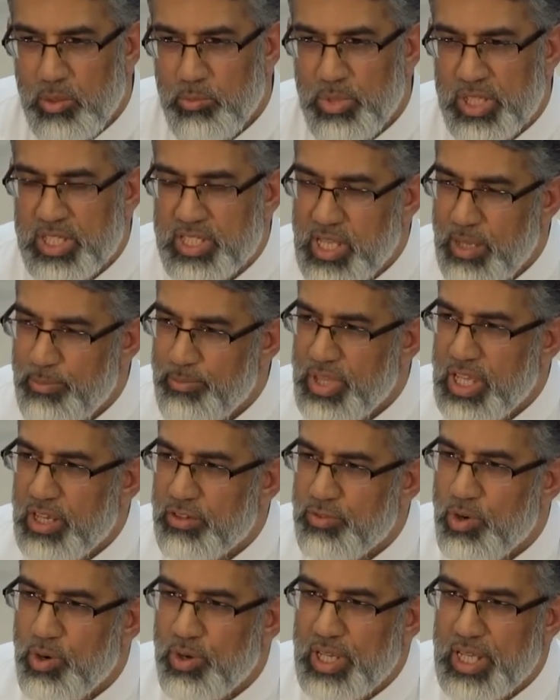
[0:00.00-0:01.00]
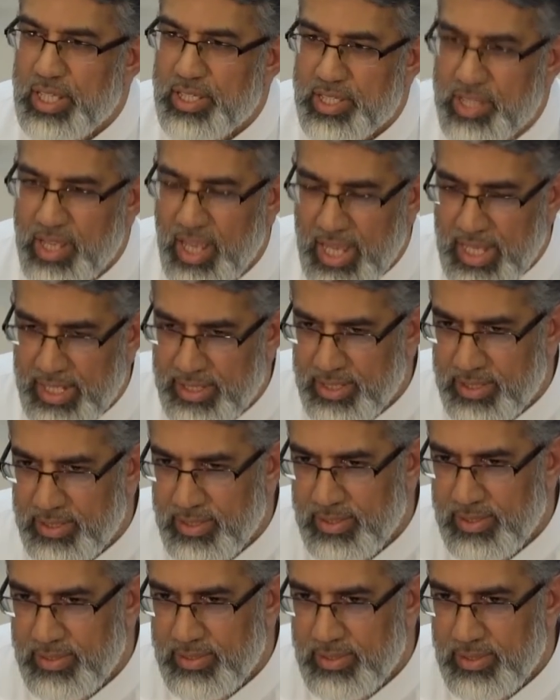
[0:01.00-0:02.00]
but something wrong inside.
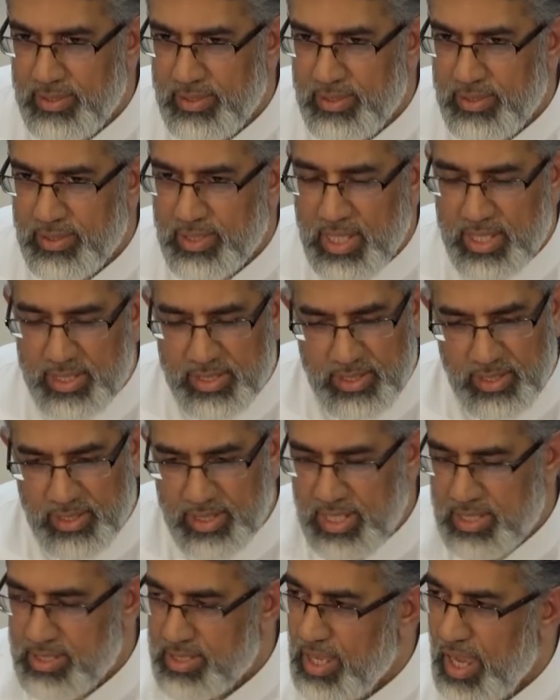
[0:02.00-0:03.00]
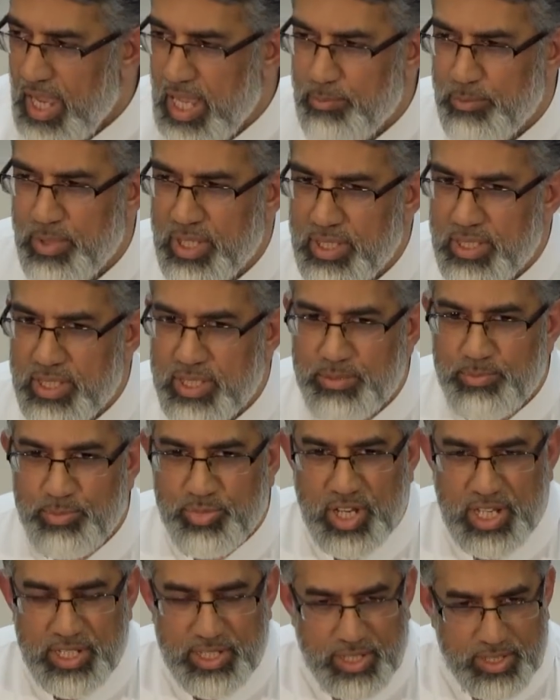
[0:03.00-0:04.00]
There's diamonds,
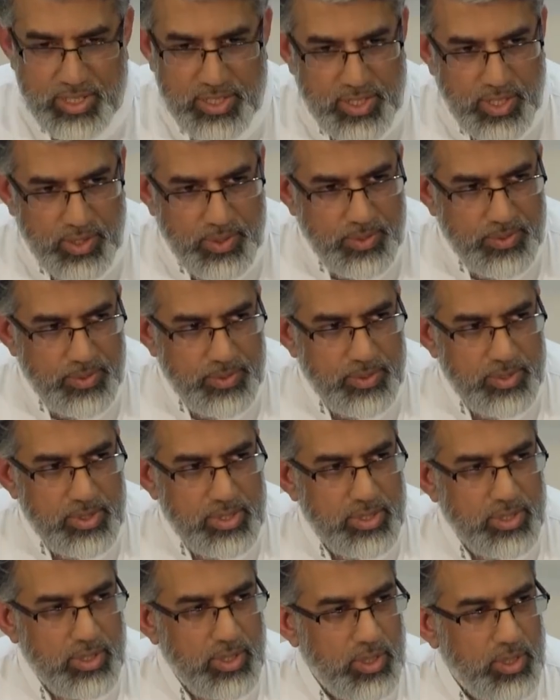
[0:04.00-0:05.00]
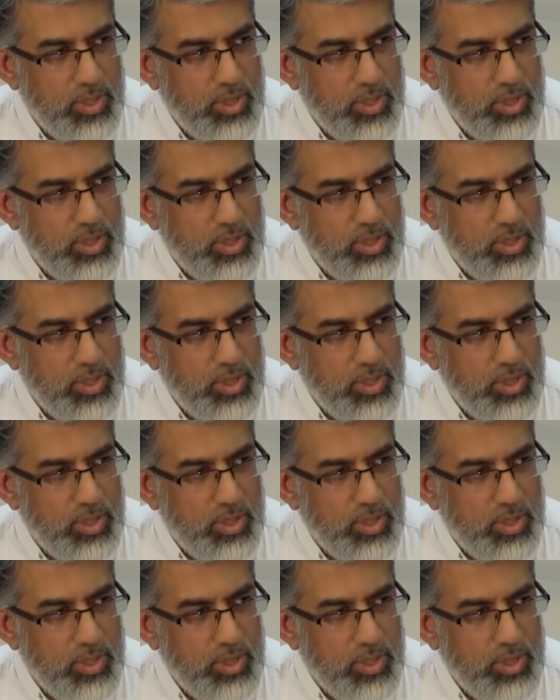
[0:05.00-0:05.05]
precious stones,